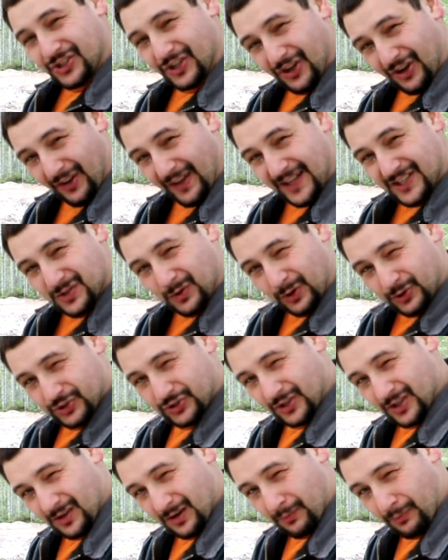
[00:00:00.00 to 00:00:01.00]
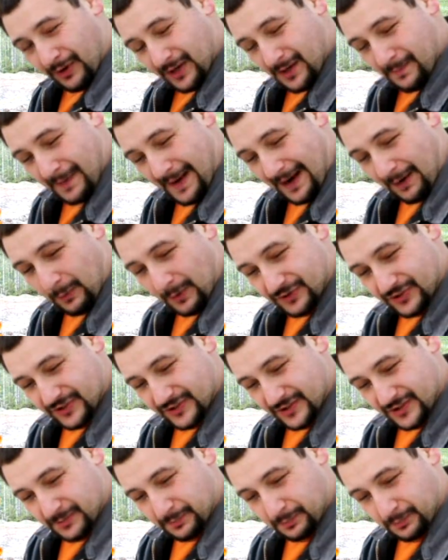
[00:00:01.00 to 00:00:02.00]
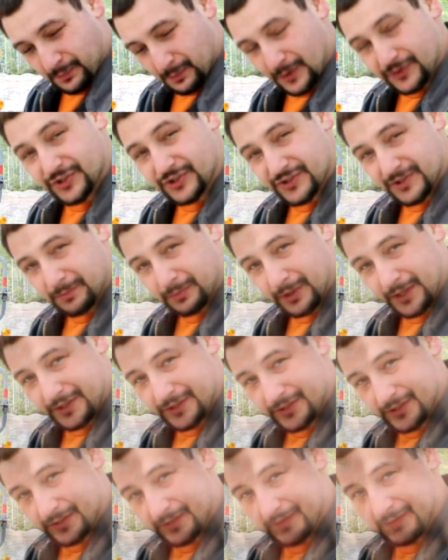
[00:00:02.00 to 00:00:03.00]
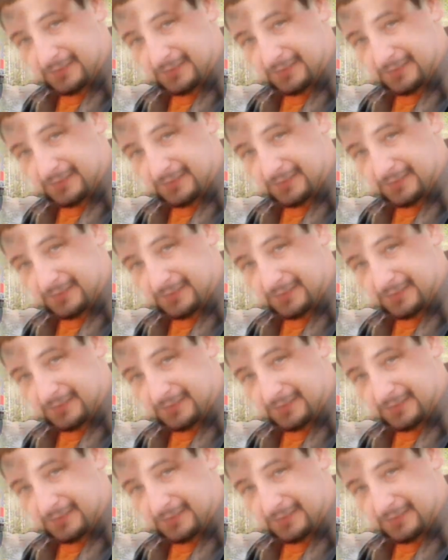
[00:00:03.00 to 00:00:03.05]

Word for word: to show you all that, so I'll show you, I'll bring you back once it's in, once it's in place.